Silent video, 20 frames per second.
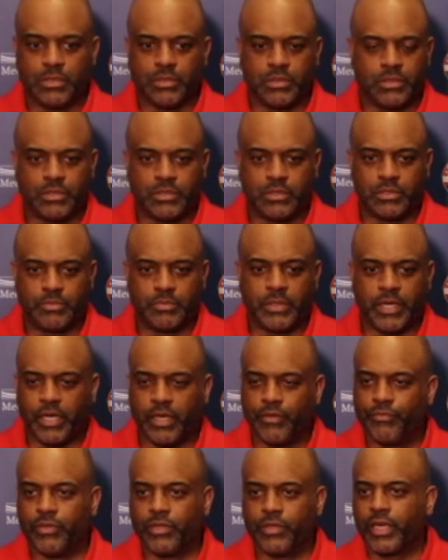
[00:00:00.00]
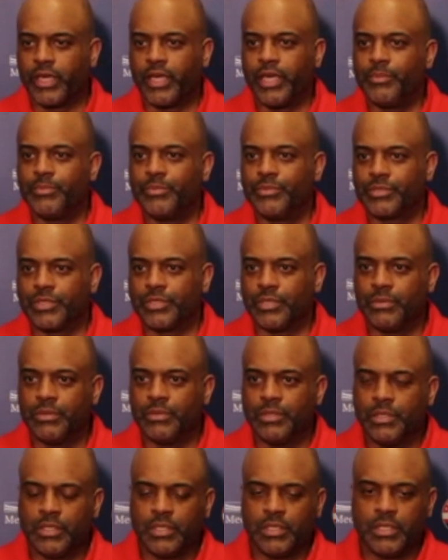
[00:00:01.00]
it's been a handful of games, so
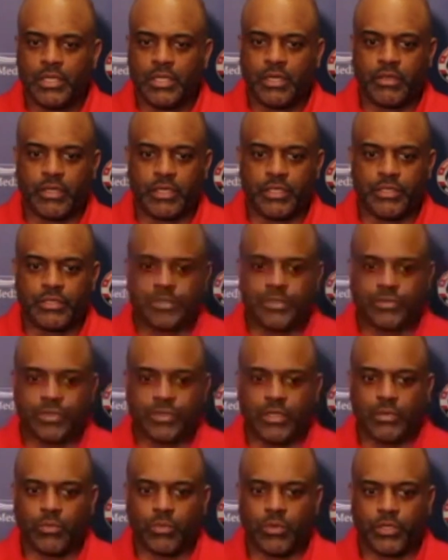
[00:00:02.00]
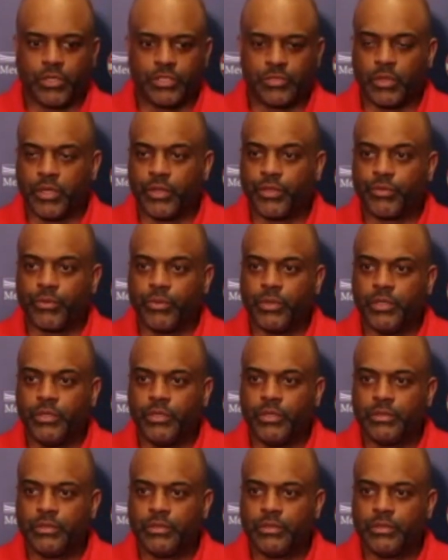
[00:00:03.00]
he's still trying to work his way through it.